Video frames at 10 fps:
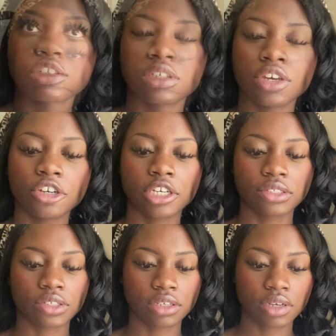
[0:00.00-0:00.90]
Okay,
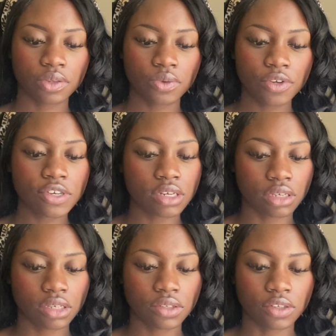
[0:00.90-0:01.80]
so the next question
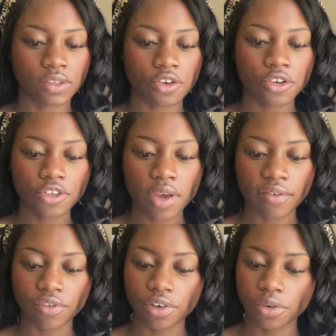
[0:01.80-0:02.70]
is a series you
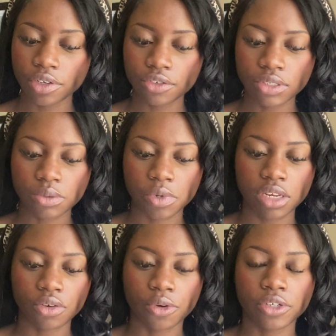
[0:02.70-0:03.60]
have no interest in
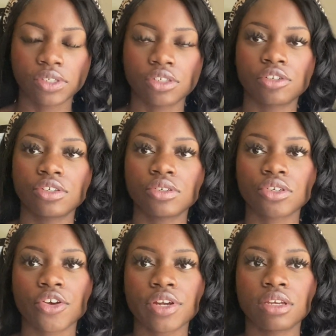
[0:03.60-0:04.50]
reading or a series you
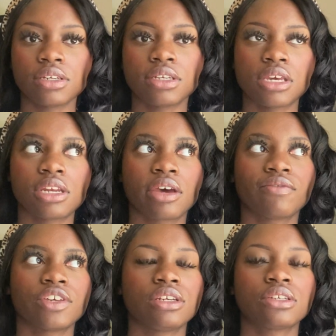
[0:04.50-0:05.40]
started and did
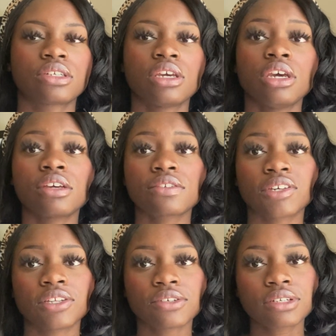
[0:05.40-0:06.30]
not finish.
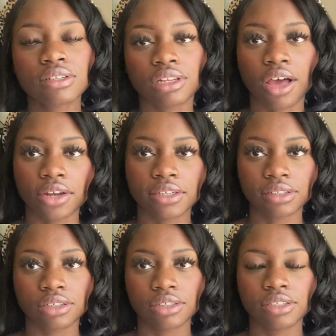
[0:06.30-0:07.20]
So there's a lot of
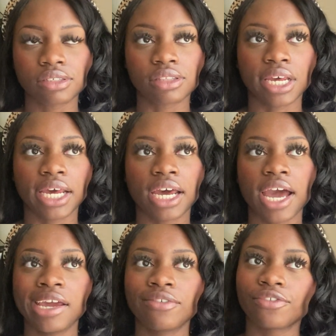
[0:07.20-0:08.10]
series that
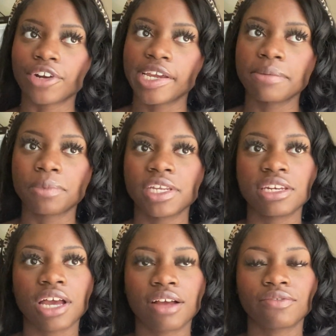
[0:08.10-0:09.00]
I have read but
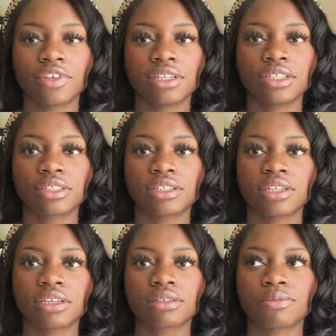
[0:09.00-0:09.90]
not finished, and
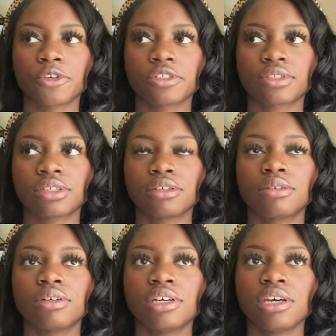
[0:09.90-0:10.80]
that's more
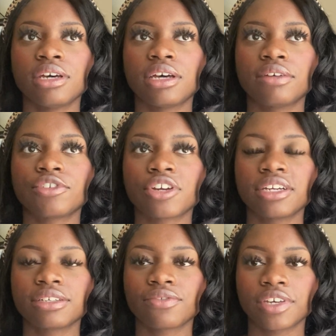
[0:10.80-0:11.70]
so of
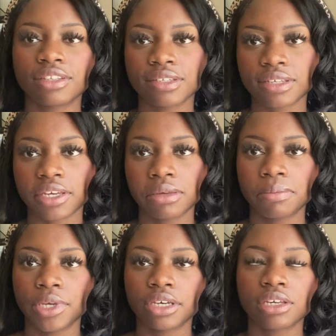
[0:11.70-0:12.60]
trying to find the
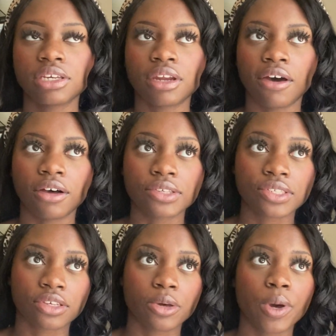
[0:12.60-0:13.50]
second book and
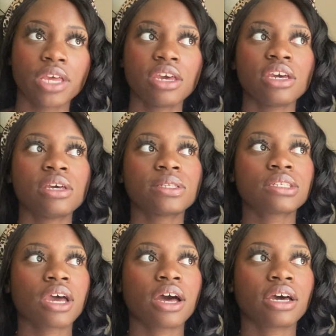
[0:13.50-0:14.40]
also
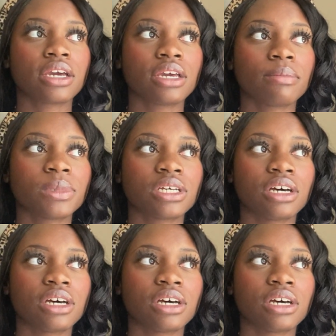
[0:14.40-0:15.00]
time.